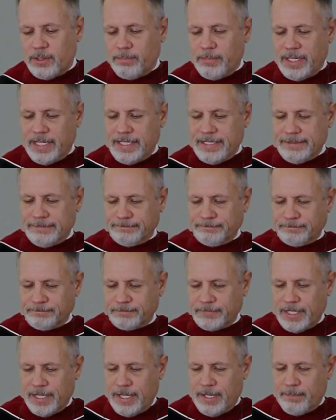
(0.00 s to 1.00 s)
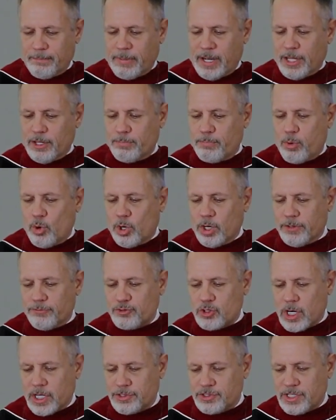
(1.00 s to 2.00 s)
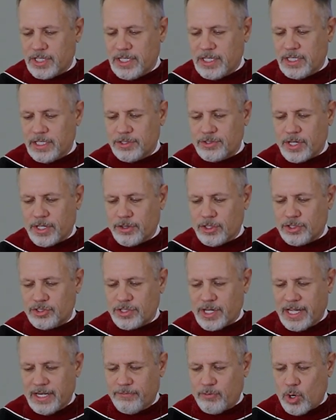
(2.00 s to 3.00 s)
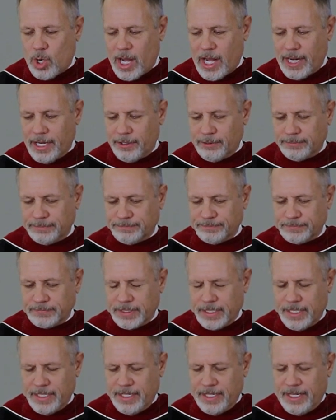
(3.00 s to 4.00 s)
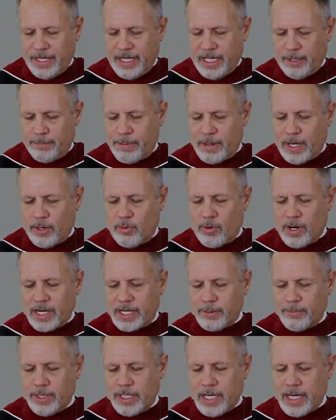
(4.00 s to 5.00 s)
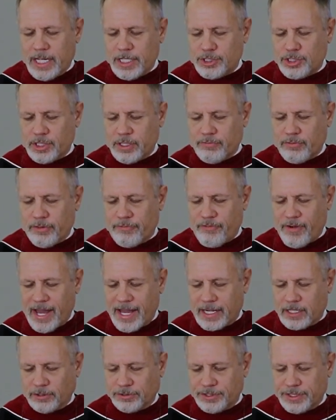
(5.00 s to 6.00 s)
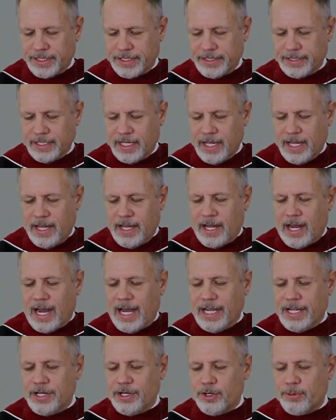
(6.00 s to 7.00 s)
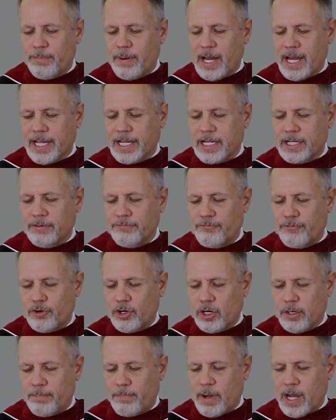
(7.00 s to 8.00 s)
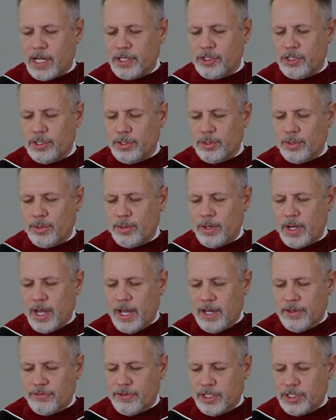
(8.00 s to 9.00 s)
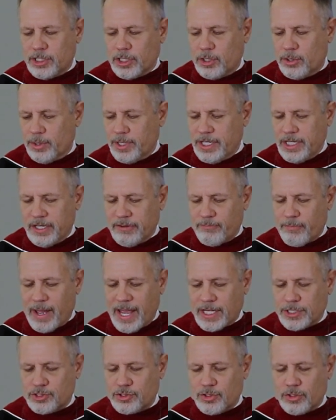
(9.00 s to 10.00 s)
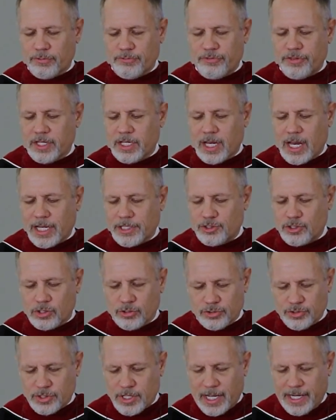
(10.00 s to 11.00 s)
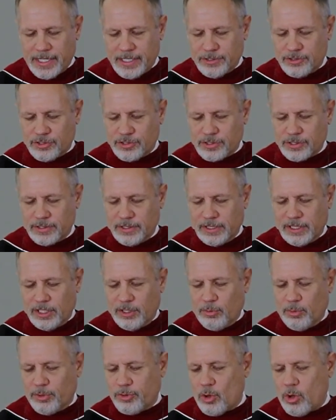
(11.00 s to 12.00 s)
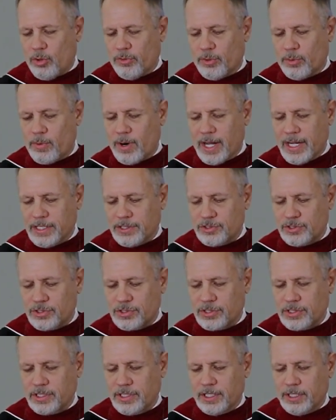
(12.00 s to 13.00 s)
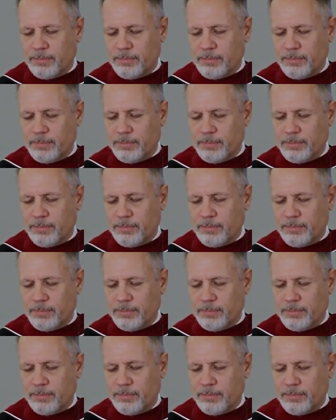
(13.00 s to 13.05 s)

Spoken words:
in me by the Board of Trustees and the State of Ohio, and upon recommendation of the faculty, I hereby confer upon you the degree of Master of Theological Studies with all the rights,